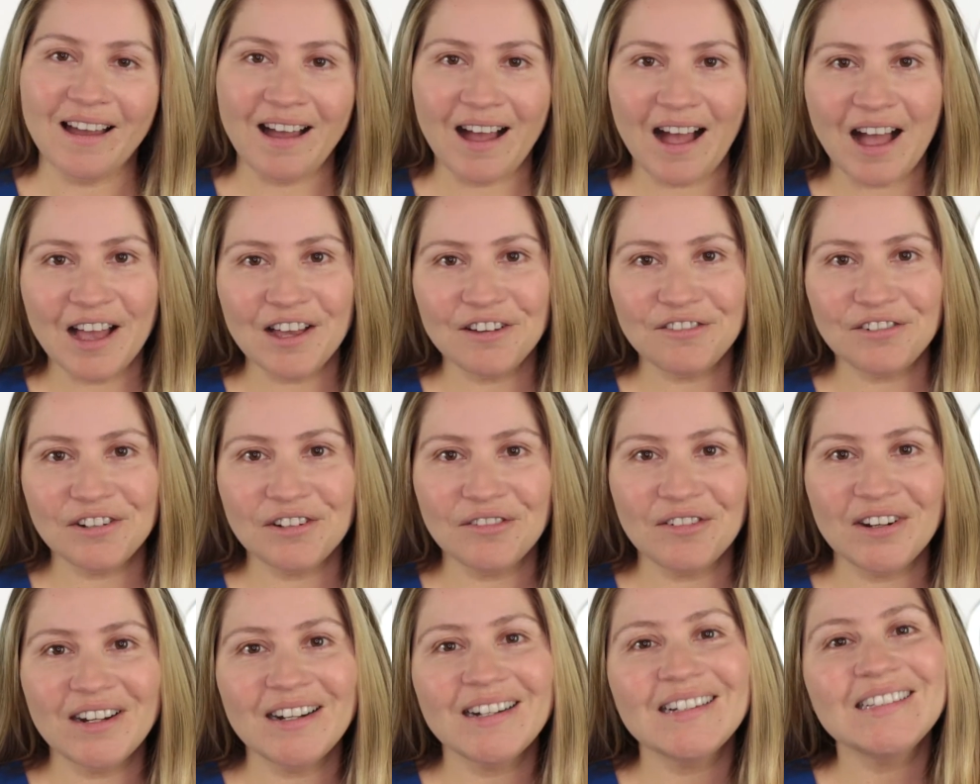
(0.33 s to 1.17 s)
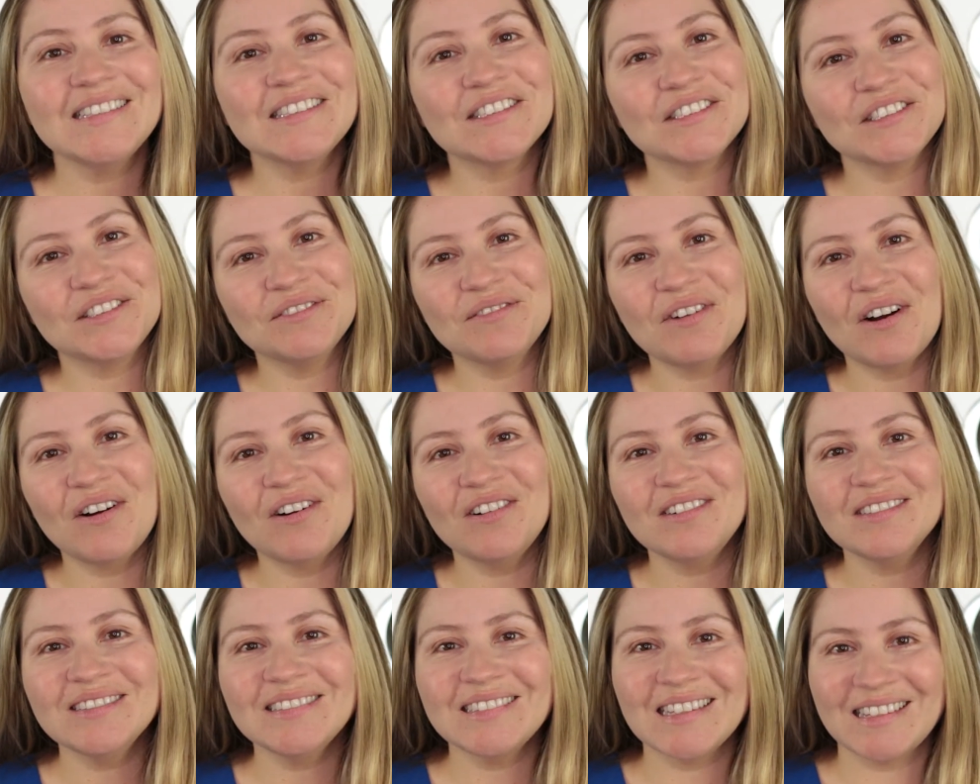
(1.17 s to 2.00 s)
Hi everyone, to the
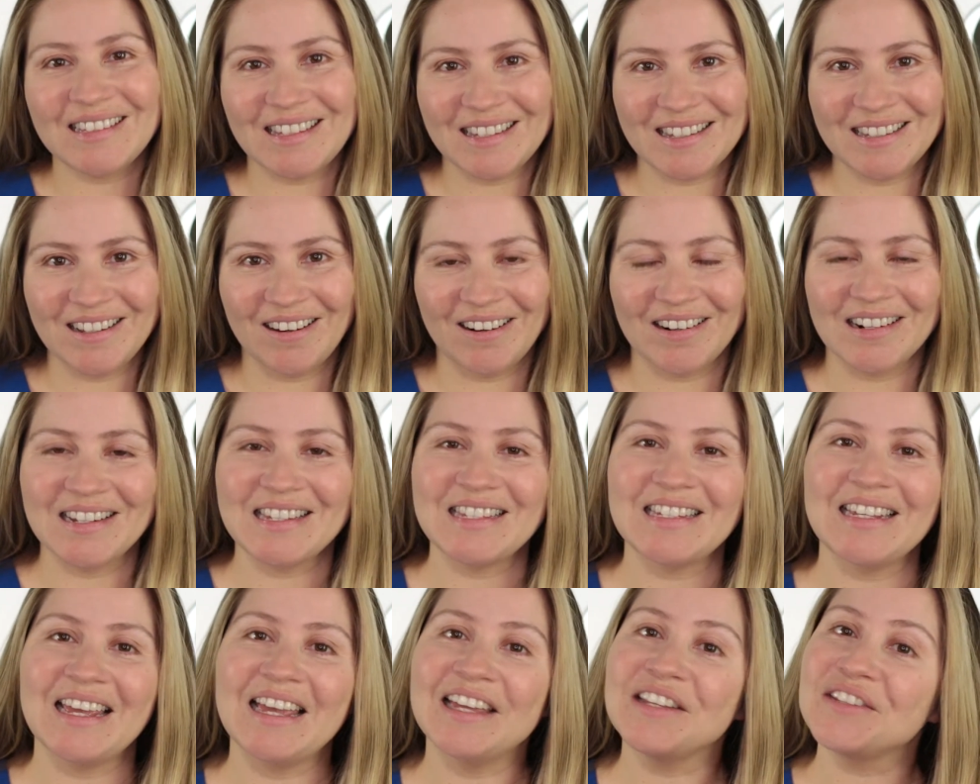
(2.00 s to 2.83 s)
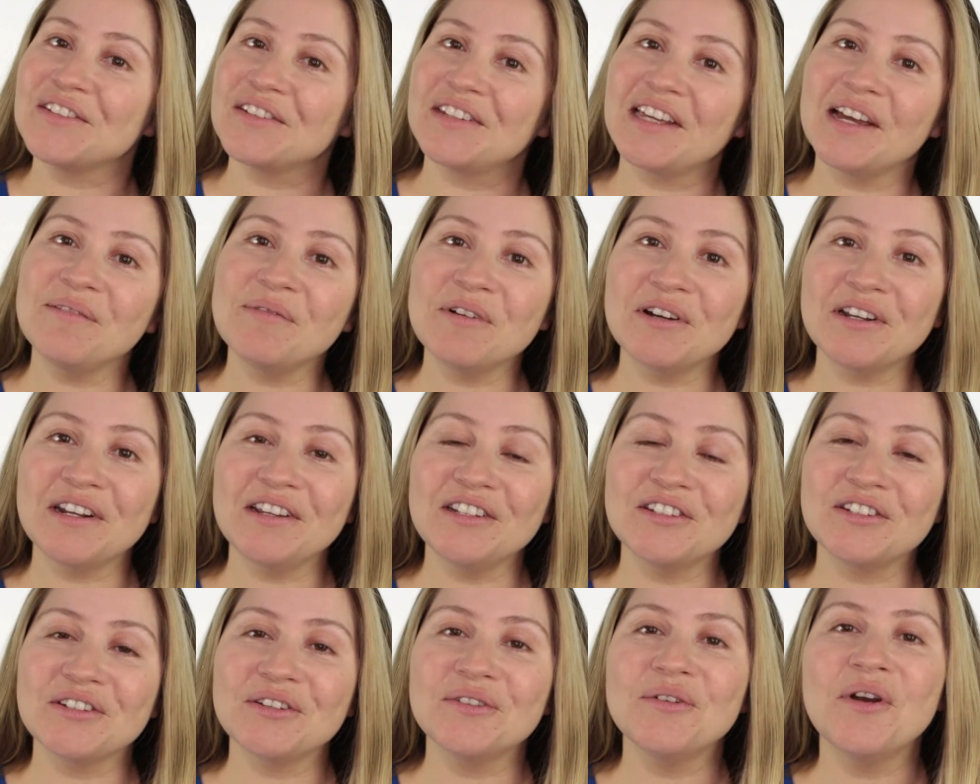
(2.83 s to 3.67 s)
bone, this is Darcy, and today I'm gonna
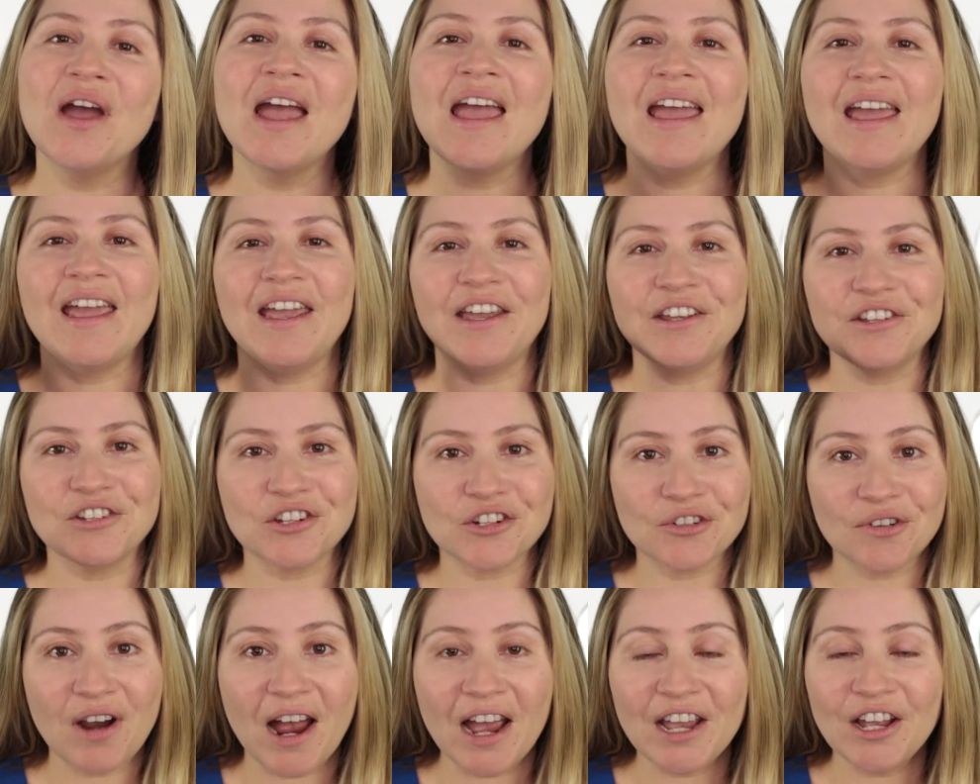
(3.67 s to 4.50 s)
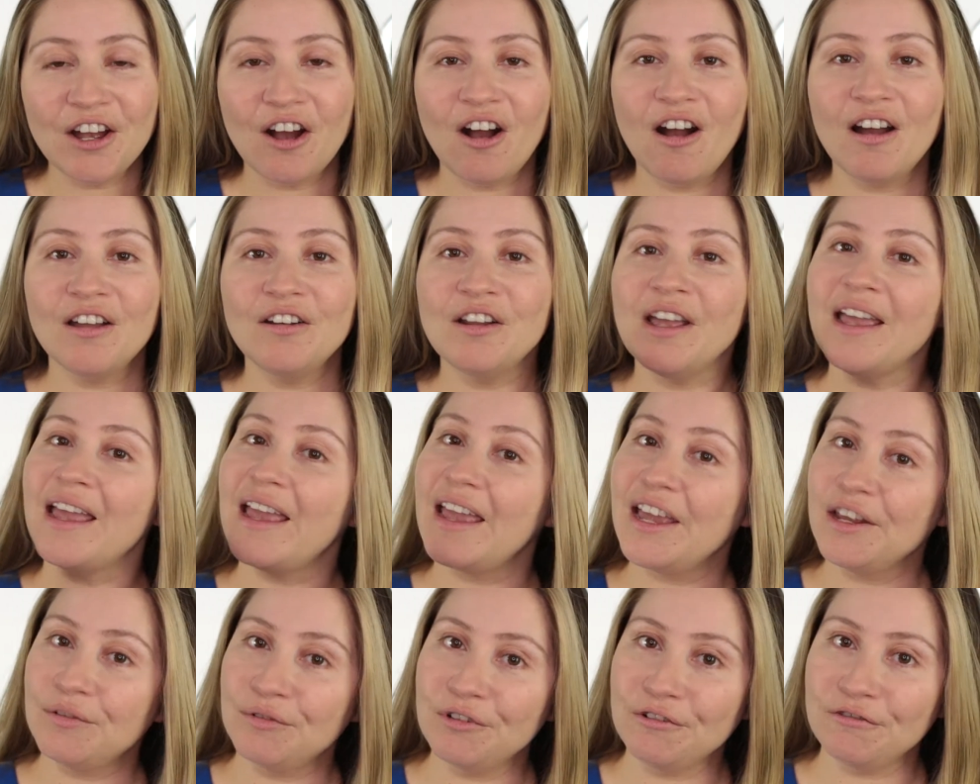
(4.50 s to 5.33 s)
do a try-on
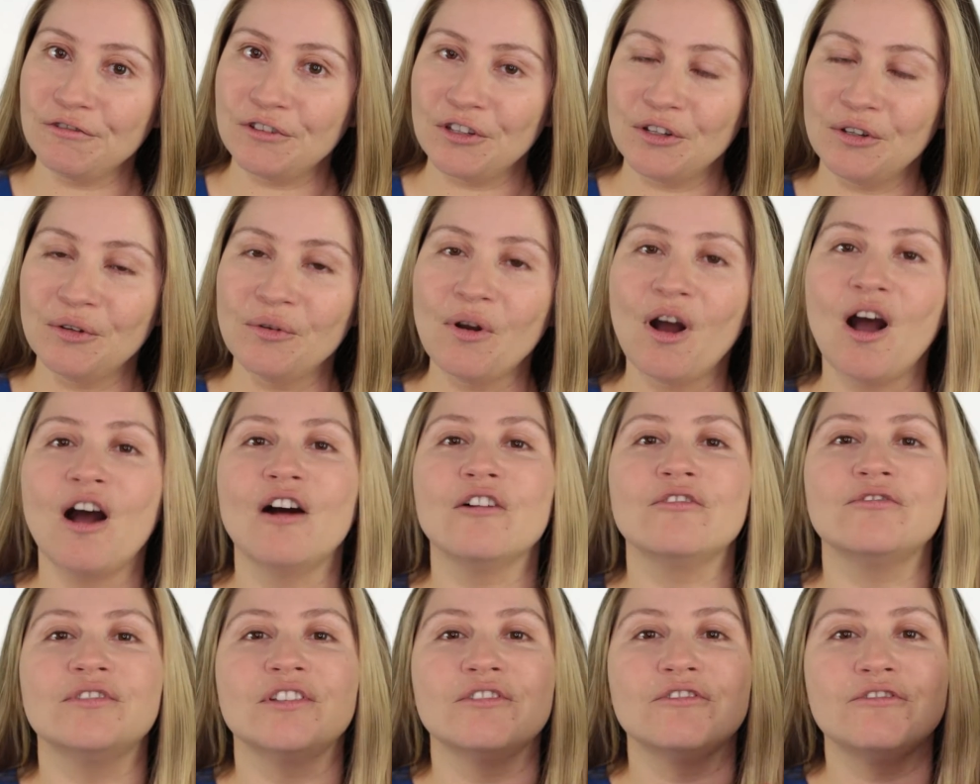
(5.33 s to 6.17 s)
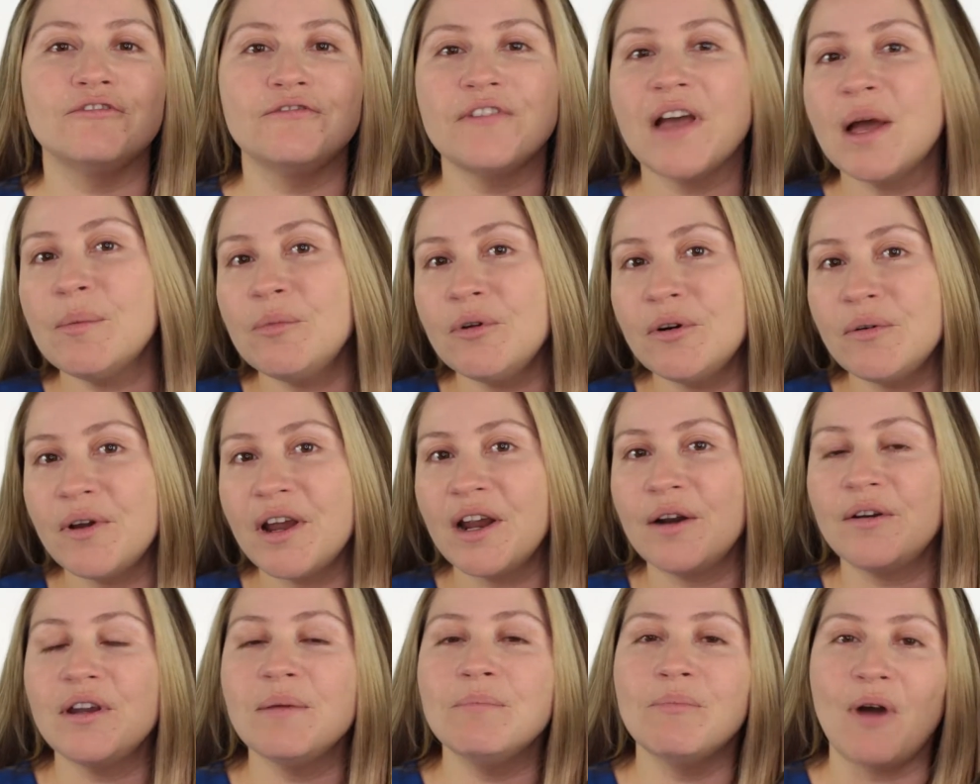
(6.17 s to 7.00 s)
and review of the
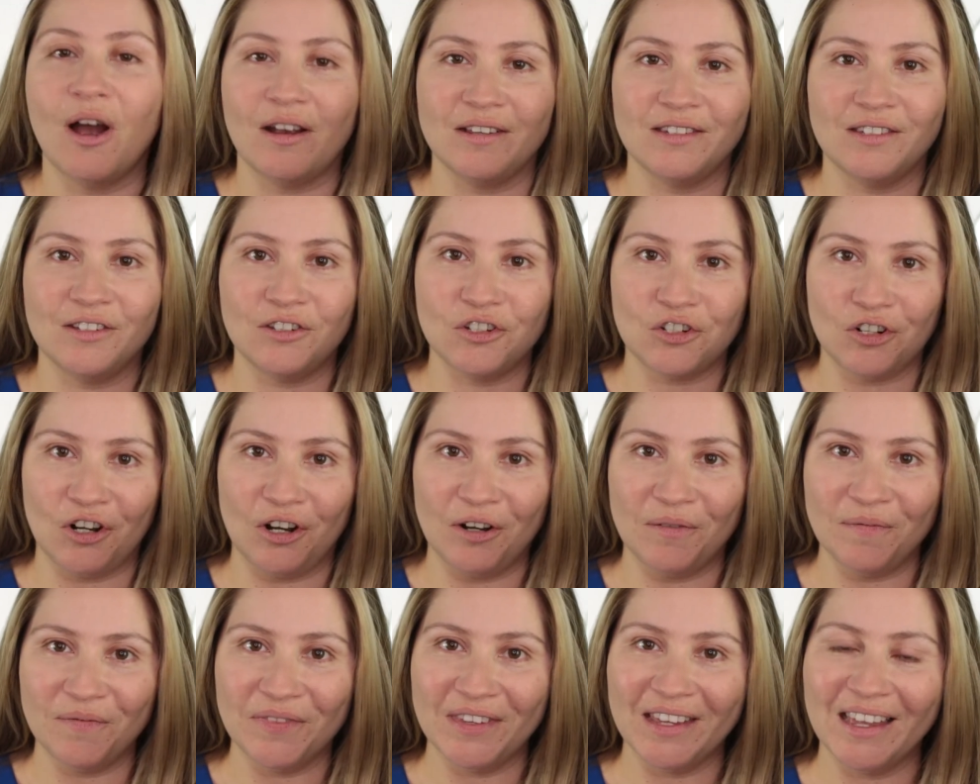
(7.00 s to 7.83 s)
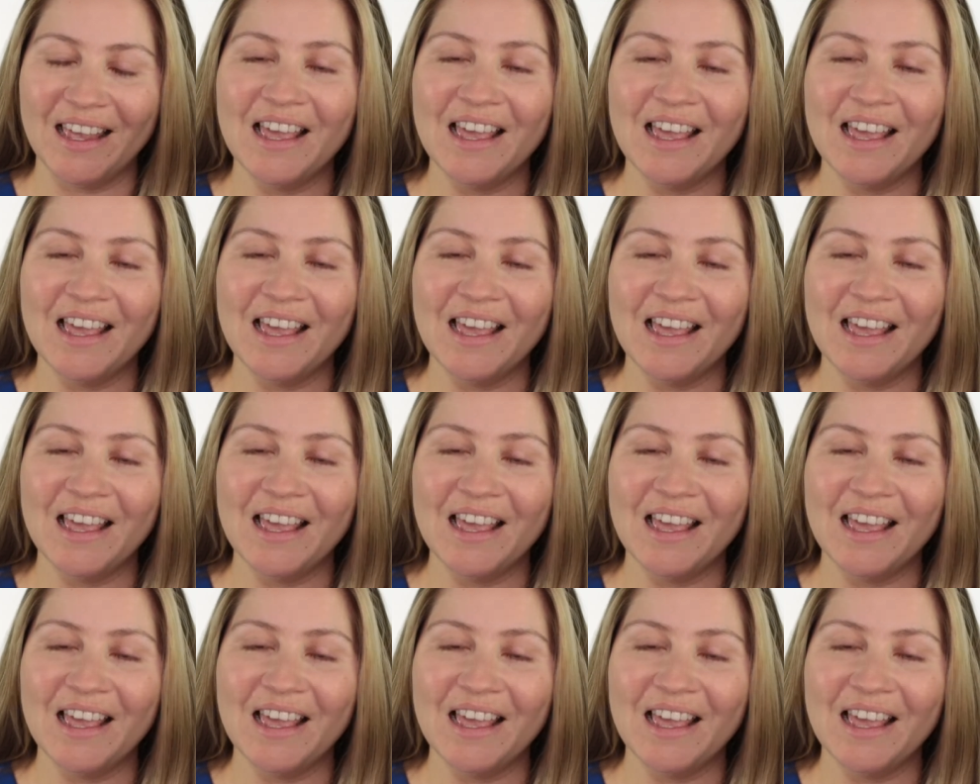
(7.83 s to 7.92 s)
February Boxycharm.